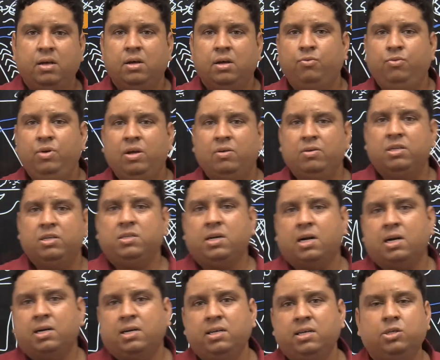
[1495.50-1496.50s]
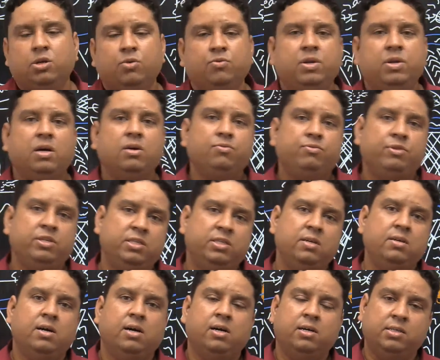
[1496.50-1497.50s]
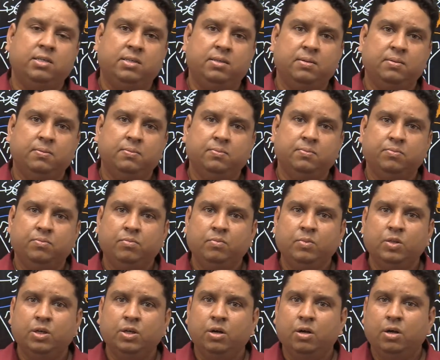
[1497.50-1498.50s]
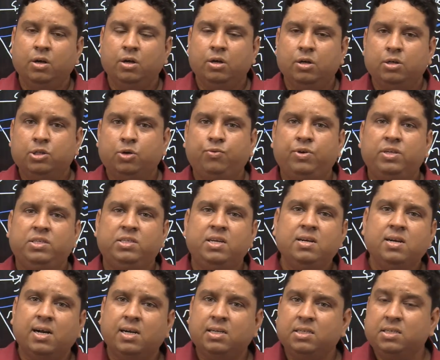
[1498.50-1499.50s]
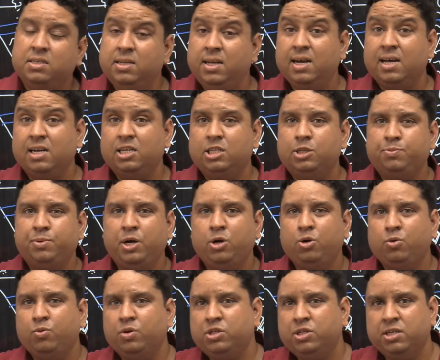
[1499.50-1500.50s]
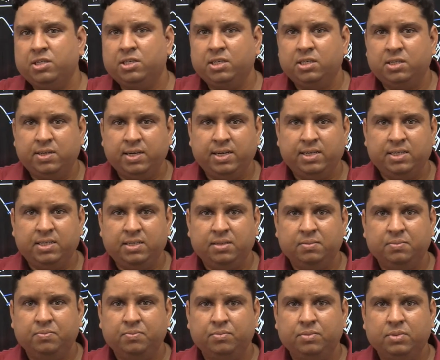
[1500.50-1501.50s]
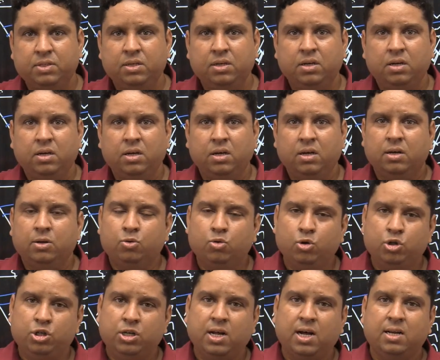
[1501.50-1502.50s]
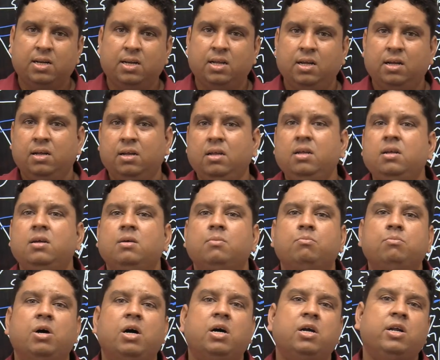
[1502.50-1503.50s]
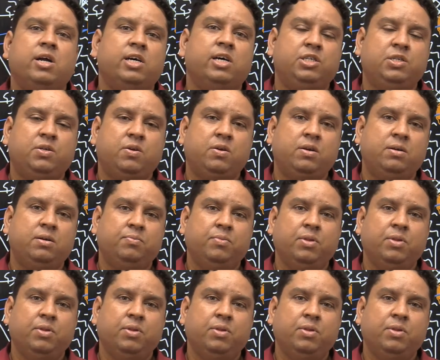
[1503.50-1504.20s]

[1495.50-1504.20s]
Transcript: we have the startings of the Western Ghats. So Western Ghats, they are spread over 6 states: Gujarat, Maharashtra,